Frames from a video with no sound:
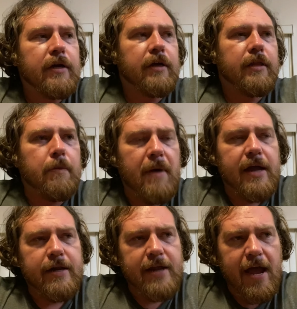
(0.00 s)
that my
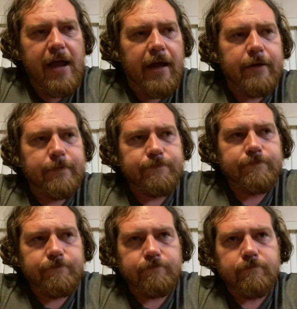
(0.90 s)
dad,
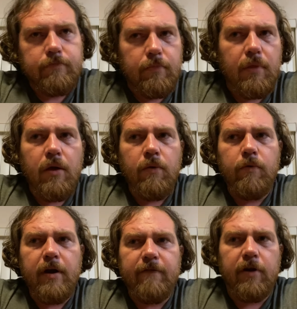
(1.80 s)

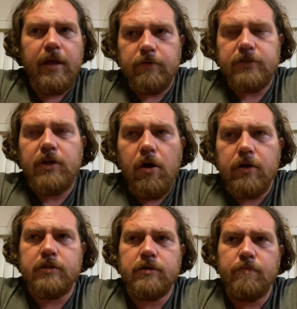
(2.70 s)
whenever he was
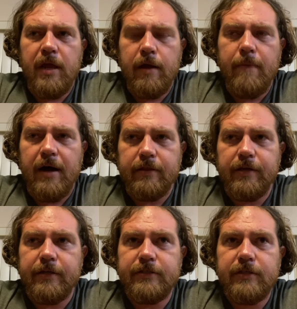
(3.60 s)
talking to me about
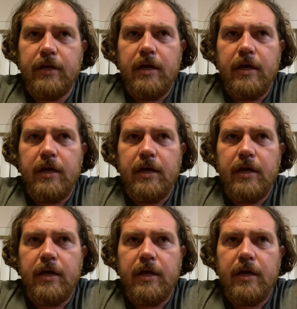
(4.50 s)
this,